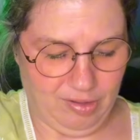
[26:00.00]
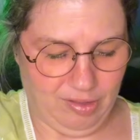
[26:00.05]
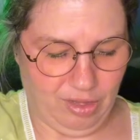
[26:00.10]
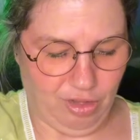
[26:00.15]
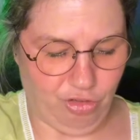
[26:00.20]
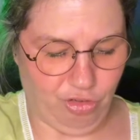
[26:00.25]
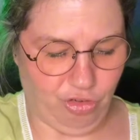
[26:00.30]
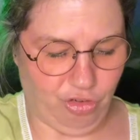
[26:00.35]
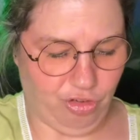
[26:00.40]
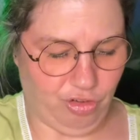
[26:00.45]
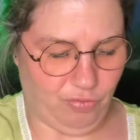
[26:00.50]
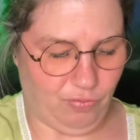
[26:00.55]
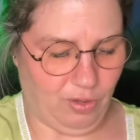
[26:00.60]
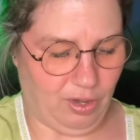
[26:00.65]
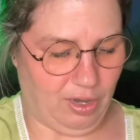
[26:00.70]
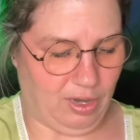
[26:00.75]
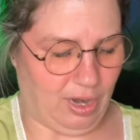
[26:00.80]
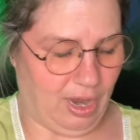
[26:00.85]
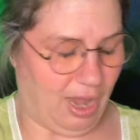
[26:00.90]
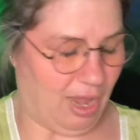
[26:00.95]
things are just
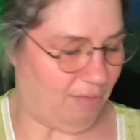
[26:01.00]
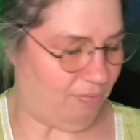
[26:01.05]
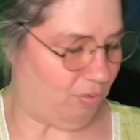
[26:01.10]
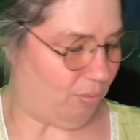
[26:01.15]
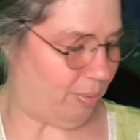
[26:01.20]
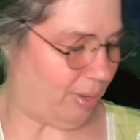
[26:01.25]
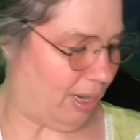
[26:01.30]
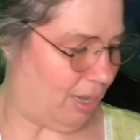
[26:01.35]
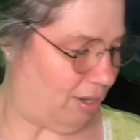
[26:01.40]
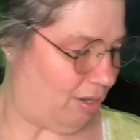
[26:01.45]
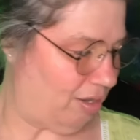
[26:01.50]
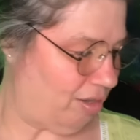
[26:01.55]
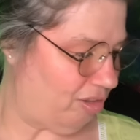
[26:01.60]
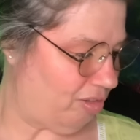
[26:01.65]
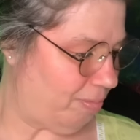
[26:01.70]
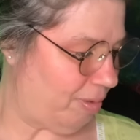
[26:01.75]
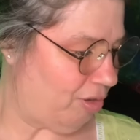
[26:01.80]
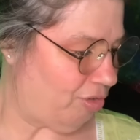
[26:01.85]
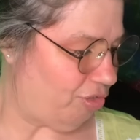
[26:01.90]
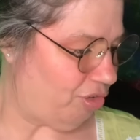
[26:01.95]
fun to have around,
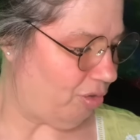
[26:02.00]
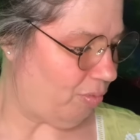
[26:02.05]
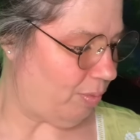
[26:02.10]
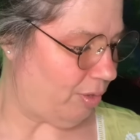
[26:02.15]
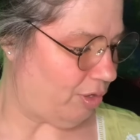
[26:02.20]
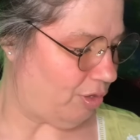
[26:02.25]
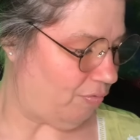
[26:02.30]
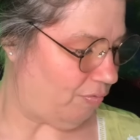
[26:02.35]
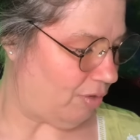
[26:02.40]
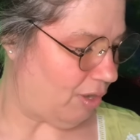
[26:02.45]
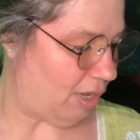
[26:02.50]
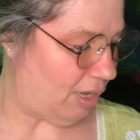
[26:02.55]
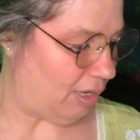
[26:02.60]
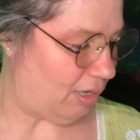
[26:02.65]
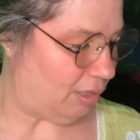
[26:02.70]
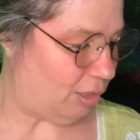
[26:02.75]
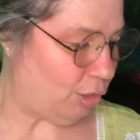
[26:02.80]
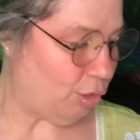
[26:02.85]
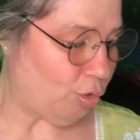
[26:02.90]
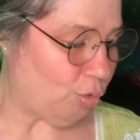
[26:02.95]
especially when you've
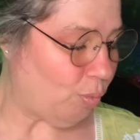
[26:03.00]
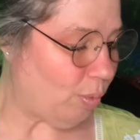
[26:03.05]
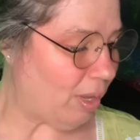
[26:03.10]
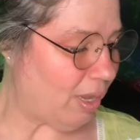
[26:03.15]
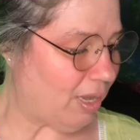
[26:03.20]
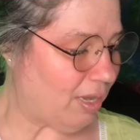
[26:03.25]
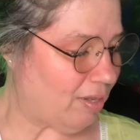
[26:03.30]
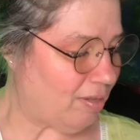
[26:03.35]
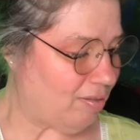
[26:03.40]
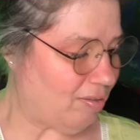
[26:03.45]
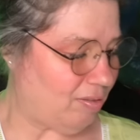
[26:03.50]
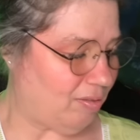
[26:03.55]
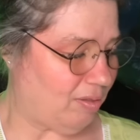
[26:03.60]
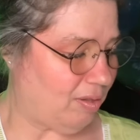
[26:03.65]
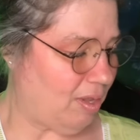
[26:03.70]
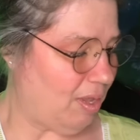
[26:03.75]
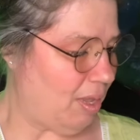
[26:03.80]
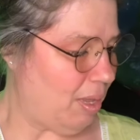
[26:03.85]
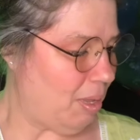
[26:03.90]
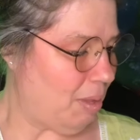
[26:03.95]
got little ones,
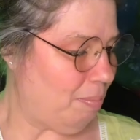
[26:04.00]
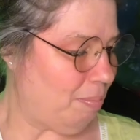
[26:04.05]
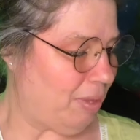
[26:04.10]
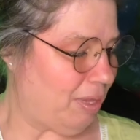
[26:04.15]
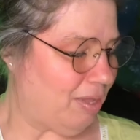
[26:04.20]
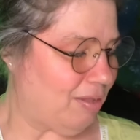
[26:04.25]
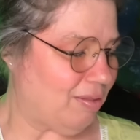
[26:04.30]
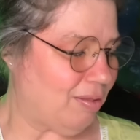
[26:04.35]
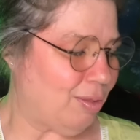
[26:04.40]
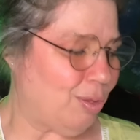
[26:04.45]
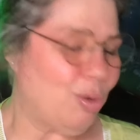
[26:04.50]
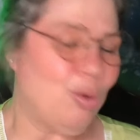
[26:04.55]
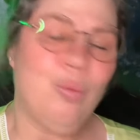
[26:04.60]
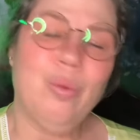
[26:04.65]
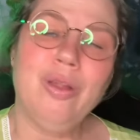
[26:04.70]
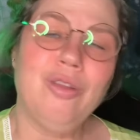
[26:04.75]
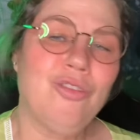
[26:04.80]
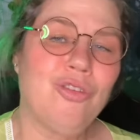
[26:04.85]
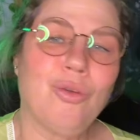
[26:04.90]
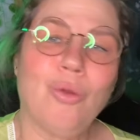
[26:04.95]
because little
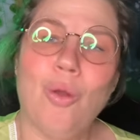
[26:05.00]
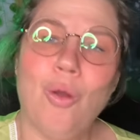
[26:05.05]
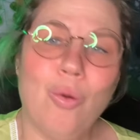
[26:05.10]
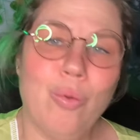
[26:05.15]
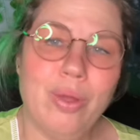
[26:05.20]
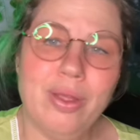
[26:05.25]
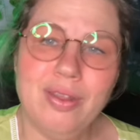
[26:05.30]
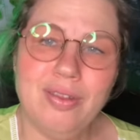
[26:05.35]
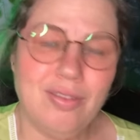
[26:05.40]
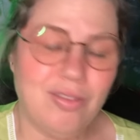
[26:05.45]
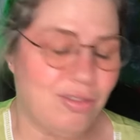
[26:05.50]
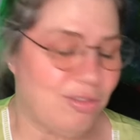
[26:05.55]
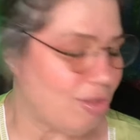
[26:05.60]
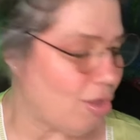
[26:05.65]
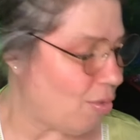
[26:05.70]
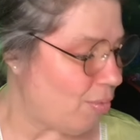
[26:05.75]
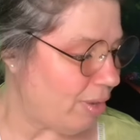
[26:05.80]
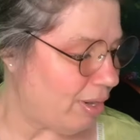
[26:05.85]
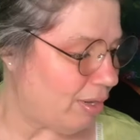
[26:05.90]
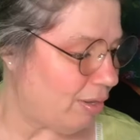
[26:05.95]
ones are always
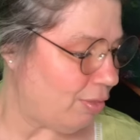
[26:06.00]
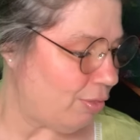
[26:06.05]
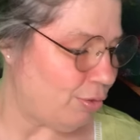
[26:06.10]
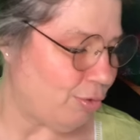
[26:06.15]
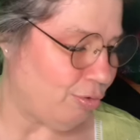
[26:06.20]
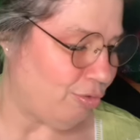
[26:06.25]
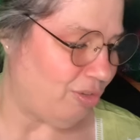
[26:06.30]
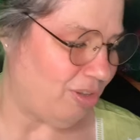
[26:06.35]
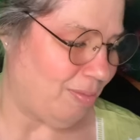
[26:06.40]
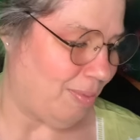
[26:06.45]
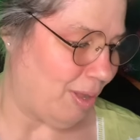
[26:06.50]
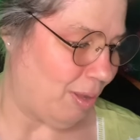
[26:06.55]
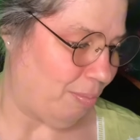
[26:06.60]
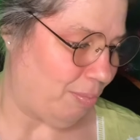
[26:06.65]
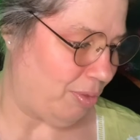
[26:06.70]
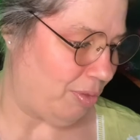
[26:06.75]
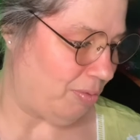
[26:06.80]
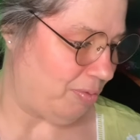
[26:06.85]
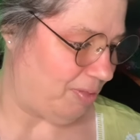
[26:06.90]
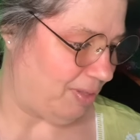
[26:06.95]
so enthused about
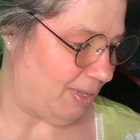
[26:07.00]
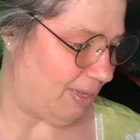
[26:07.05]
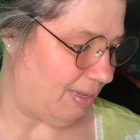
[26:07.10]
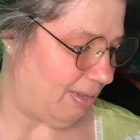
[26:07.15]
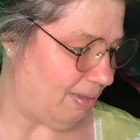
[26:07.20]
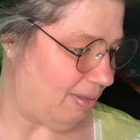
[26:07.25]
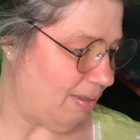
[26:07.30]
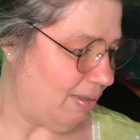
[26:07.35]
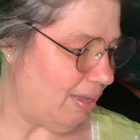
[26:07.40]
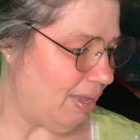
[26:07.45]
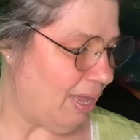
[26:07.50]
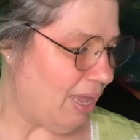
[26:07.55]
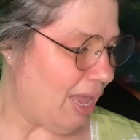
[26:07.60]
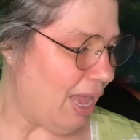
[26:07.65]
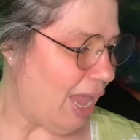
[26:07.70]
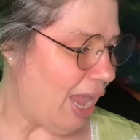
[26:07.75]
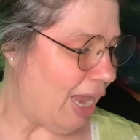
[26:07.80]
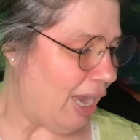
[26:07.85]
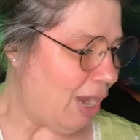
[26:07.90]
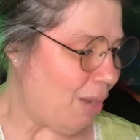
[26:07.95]
music.
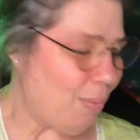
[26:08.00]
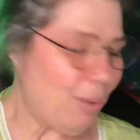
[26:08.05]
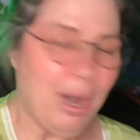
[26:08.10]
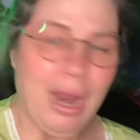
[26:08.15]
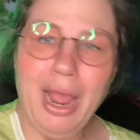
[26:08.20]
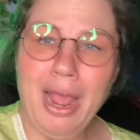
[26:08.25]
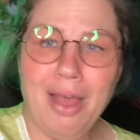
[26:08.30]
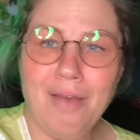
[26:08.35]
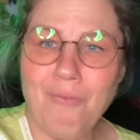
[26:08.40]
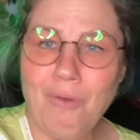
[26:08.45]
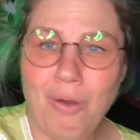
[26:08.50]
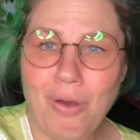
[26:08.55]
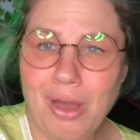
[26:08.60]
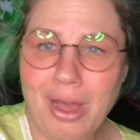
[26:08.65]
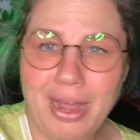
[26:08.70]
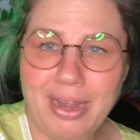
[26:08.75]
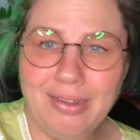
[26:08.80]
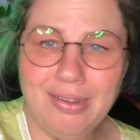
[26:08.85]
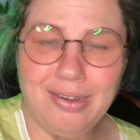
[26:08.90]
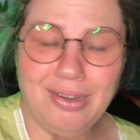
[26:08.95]
And I want to have all
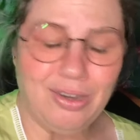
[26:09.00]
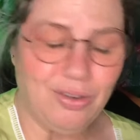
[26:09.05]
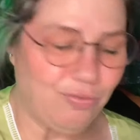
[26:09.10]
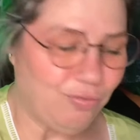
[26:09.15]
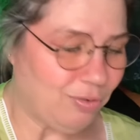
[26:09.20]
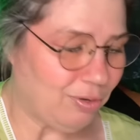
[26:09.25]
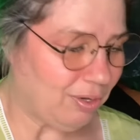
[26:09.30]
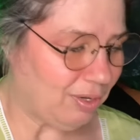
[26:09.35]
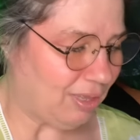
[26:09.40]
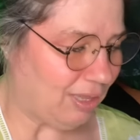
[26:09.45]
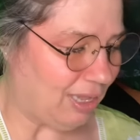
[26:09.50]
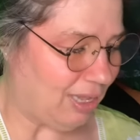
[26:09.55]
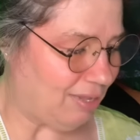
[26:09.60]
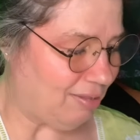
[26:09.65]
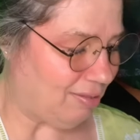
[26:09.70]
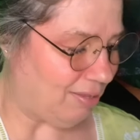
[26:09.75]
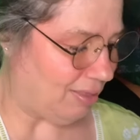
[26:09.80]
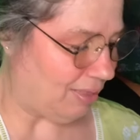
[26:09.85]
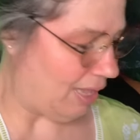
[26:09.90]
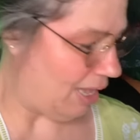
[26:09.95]
kinds of different
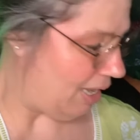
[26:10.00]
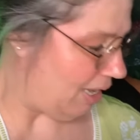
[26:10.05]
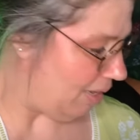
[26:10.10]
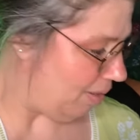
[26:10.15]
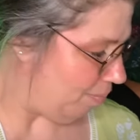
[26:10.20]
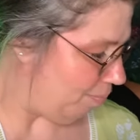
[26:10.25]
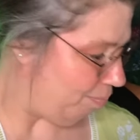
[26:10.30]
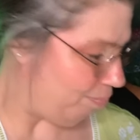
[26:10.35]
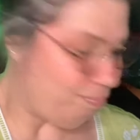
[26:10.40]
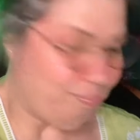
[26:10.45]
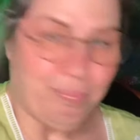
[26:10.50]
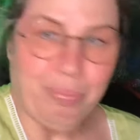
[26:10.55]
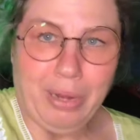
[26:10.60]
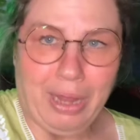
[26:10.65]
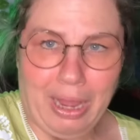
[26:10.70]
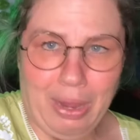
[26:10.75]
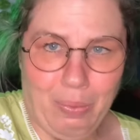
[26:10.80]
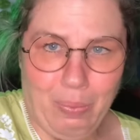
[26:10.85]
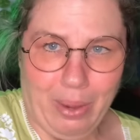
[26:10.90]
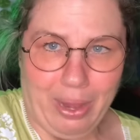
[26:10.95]
things that they can
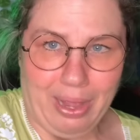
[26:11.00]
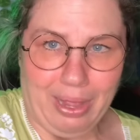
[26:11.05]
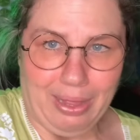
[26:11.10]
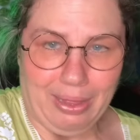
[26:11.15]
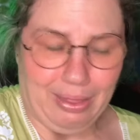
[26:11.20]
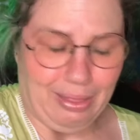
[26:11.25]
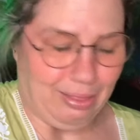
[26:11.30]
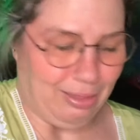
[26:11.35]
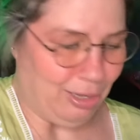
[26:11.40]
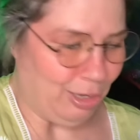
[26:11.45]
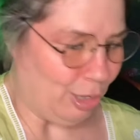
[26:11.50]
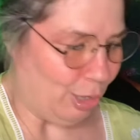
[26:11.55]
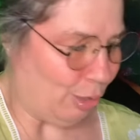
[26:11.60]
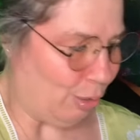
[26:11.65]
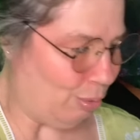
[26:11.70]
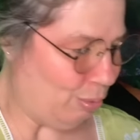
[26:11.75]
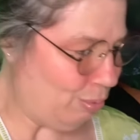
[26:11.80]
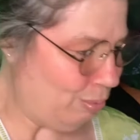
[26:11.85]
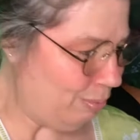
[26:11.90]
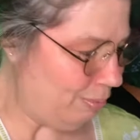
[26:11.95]
play with, you
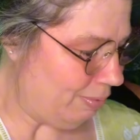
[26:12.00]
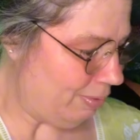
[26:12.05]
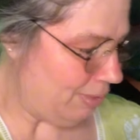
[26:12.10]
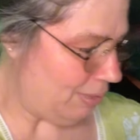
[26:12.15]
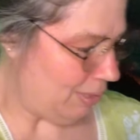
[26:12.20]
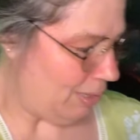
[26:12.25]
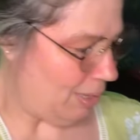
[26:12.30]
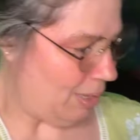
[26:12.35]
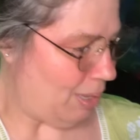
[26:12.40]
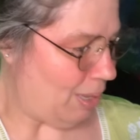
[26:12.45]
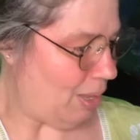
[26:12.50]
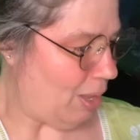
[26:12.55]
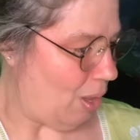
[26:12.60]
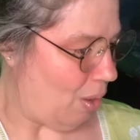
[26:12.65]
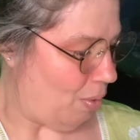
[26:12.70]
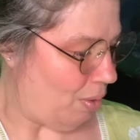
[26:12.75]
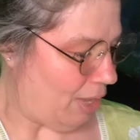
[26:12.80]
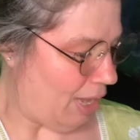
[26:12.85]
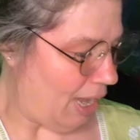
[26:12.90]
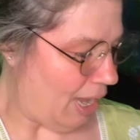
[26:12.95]
know?
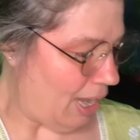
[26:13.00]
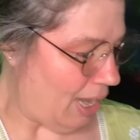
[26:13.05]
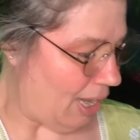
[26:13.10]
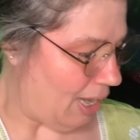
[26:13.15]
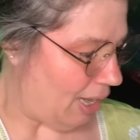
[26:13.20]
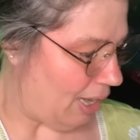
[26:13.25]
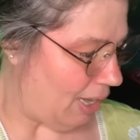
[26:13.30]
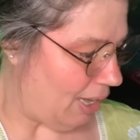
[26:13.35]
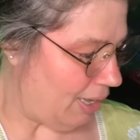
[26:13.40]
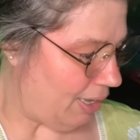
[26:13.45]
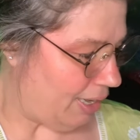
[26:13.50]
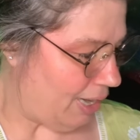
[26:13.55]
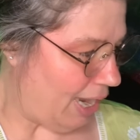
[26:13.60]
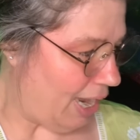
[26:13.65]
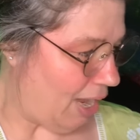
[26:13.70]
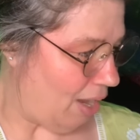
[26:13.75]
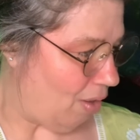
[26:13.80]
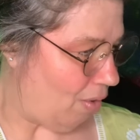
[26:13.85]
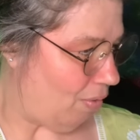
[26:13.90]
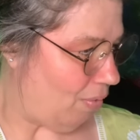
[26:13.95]
Okay,
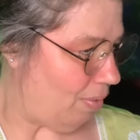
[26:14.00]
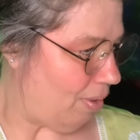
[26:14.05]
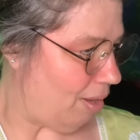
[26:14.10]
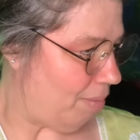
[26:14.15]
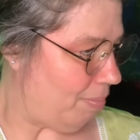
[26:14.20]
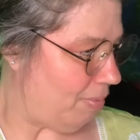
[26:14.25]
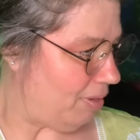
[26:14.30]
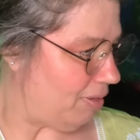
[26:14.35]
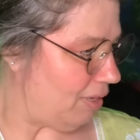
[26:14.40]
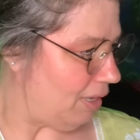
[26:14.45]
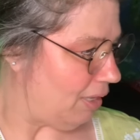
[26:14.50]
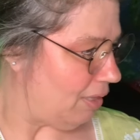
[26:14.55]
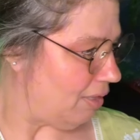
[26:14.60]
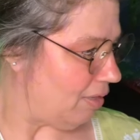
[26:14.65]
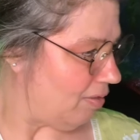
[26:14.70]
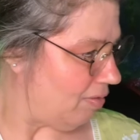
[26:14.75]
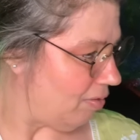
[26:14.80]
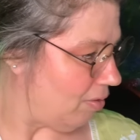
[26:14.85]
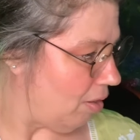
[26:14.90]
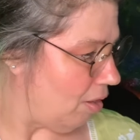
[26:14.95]
now. I'm gonna take
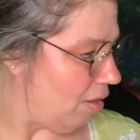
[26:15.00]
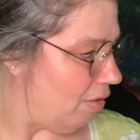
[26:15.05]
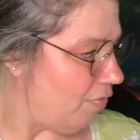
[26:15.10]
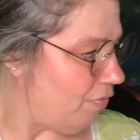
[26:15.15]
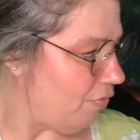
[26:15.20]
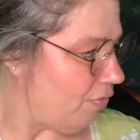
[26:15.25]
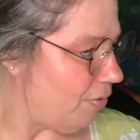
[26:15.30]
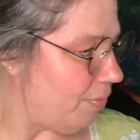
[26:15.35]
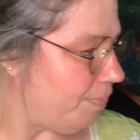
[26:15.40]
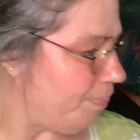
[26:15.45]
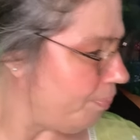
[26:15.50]
this off